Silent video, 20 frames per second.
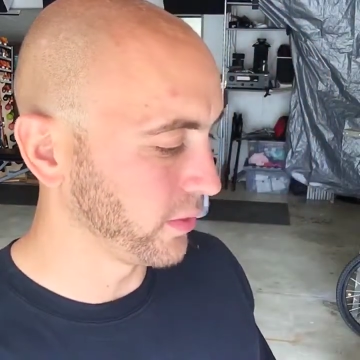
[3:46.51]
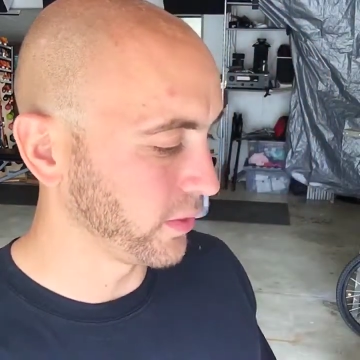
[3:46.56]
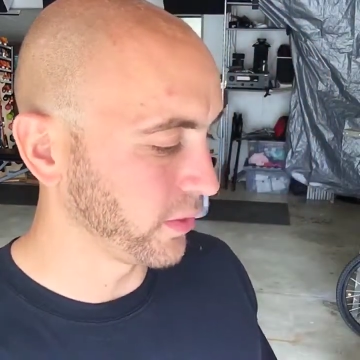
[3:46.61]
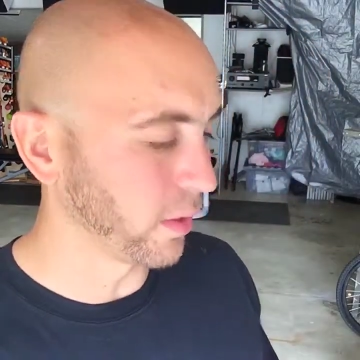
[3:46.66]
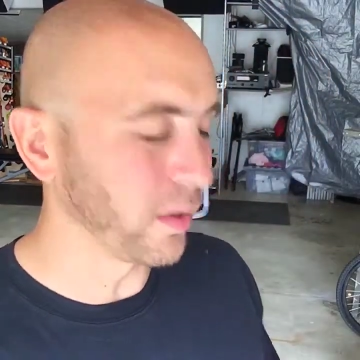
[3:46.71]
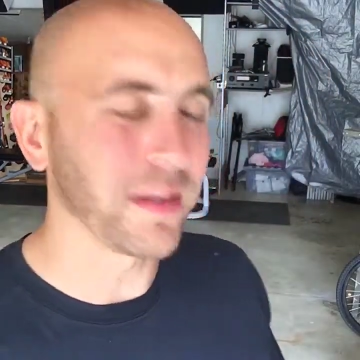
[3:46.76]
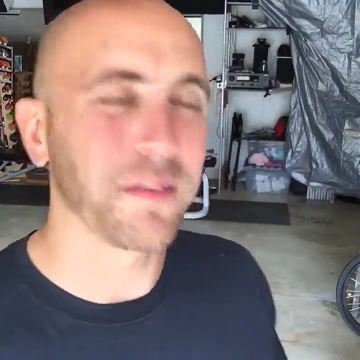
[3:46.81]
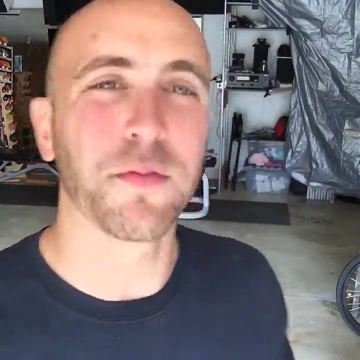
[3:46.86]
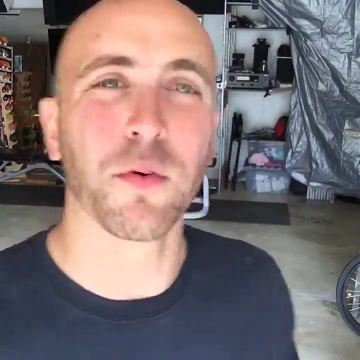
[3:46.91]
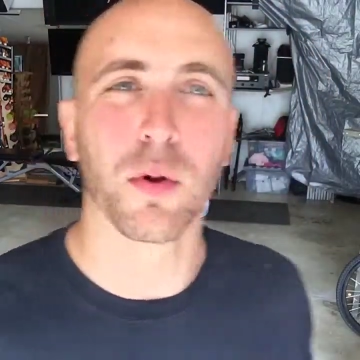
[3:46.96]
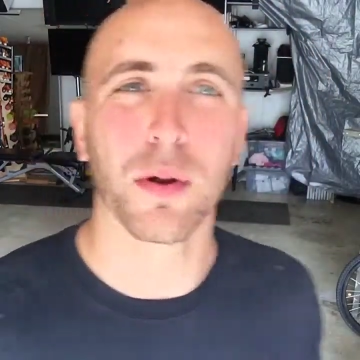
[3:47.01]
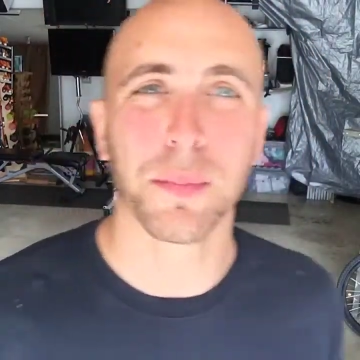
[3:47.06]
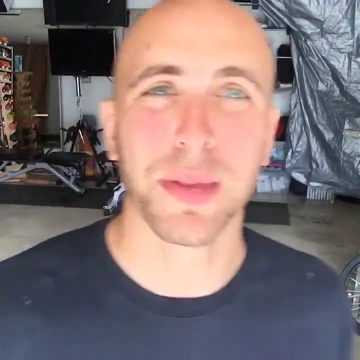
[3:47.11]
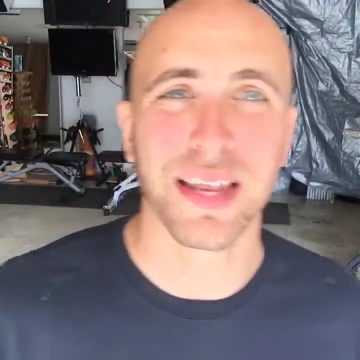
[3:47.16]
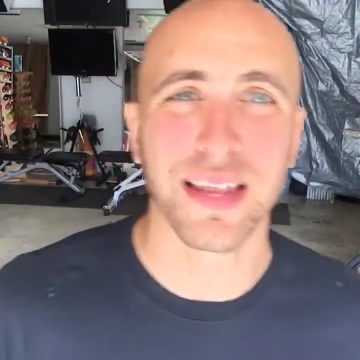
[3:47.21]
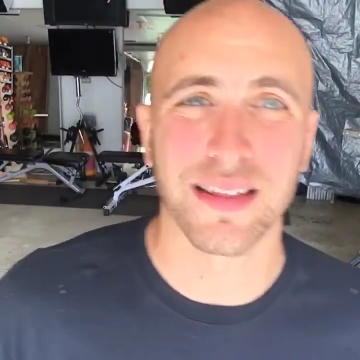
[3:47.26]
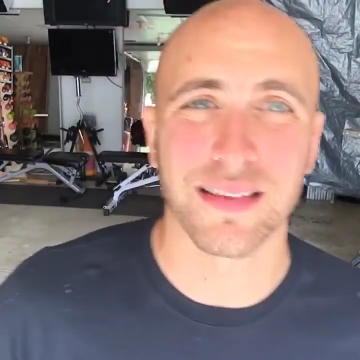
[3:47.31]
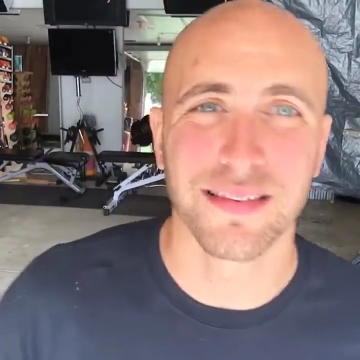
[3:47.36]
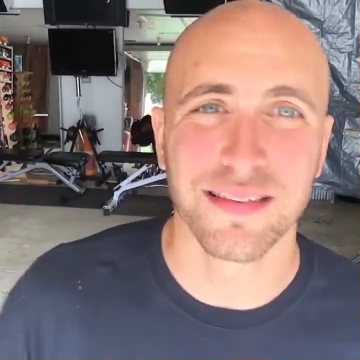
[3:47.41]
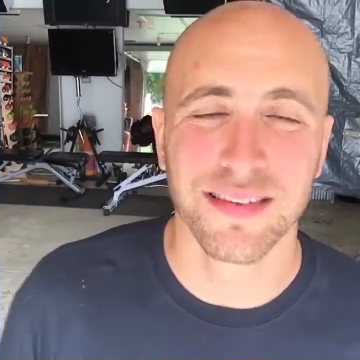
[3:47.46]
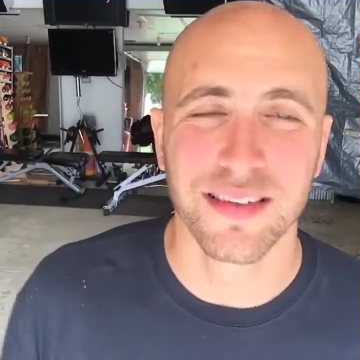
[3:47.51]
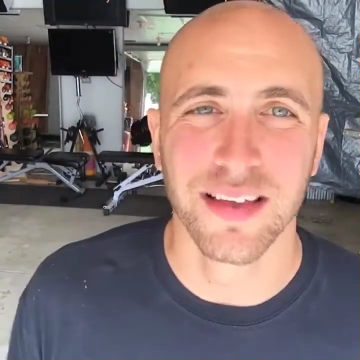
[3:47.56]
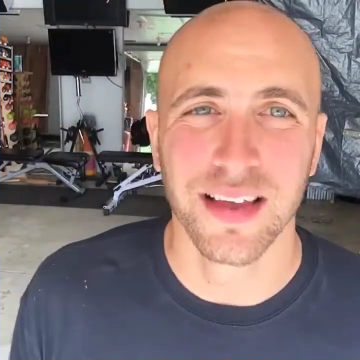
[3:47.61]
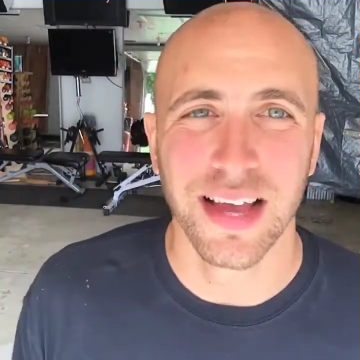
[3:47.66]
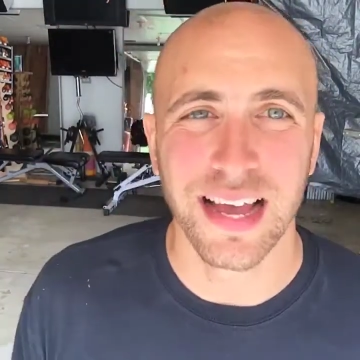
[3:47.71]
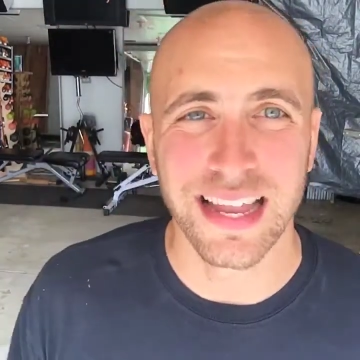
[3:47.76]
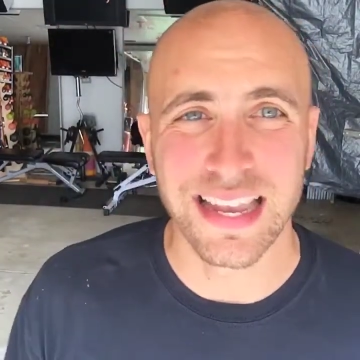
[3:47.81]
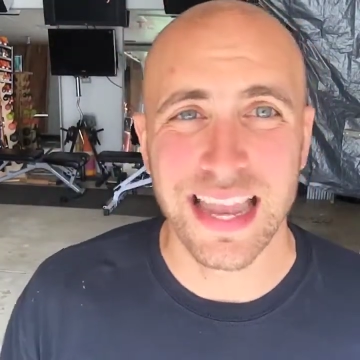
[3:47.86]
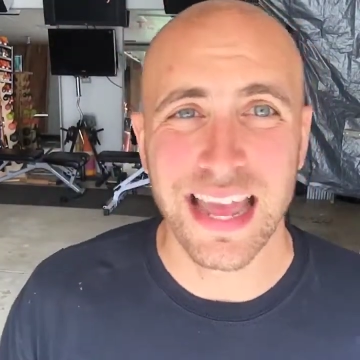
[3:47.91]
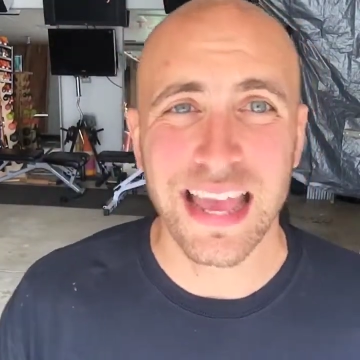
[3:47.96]
34 minutes
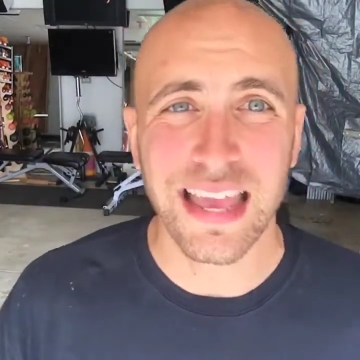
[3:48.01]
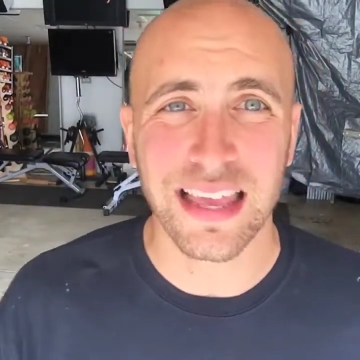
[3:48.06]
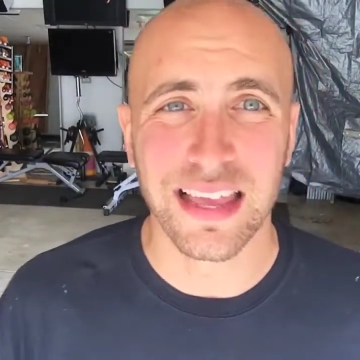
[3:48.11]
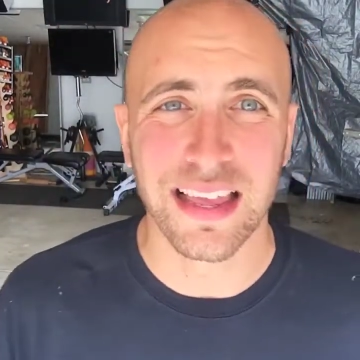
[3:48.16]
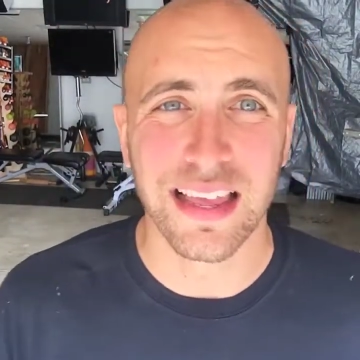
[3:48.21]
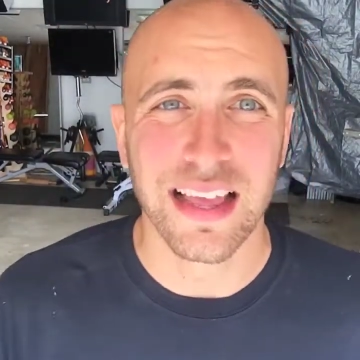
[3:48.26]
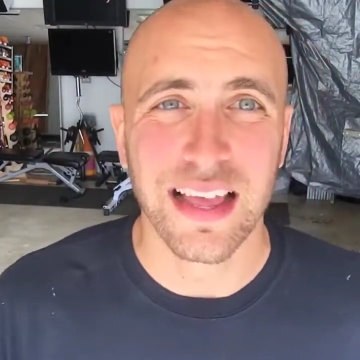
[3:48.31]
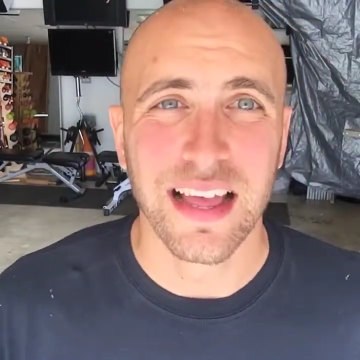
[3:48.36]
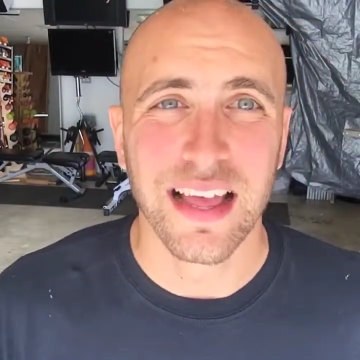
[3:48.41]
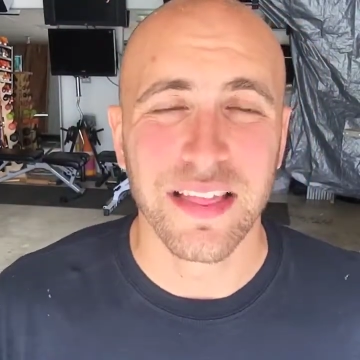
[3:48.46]
a day